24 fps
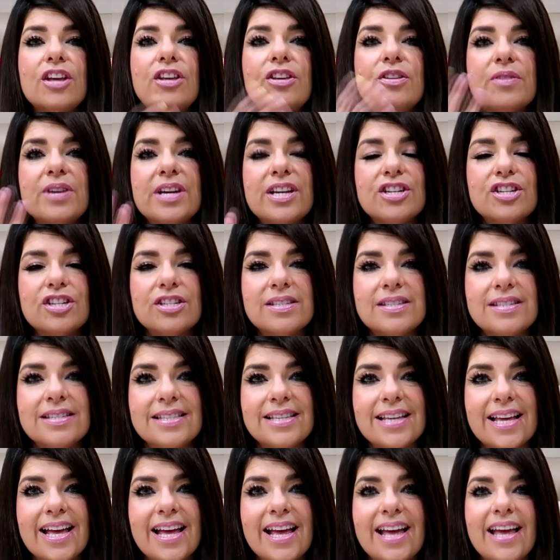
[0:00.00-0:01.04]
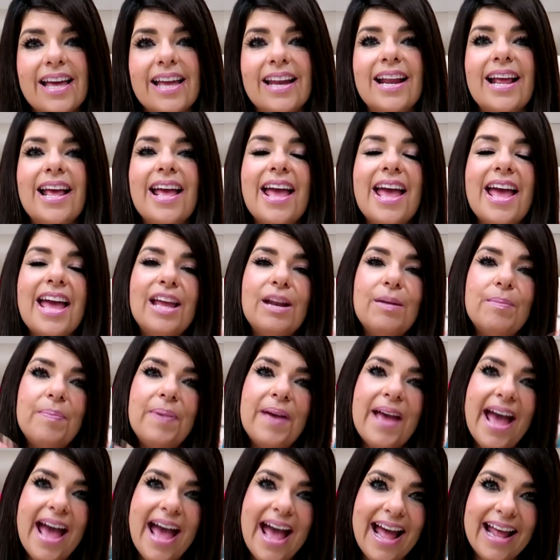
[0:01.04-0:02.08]
you can just sit and
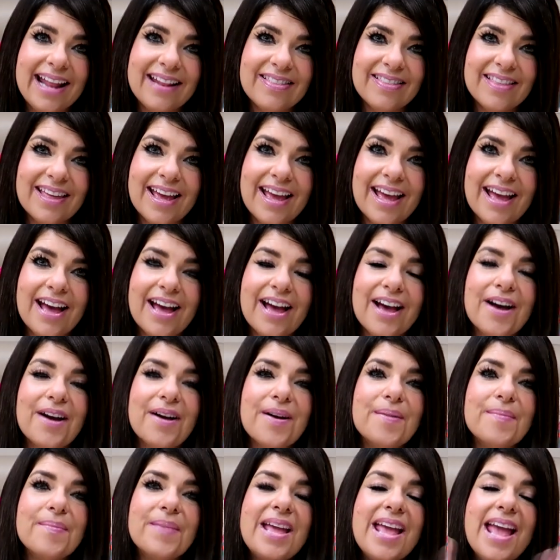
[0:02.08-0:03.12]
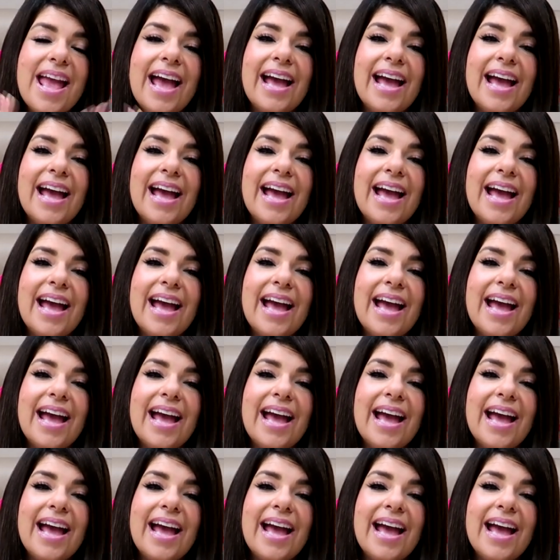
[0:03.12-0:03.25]
pet them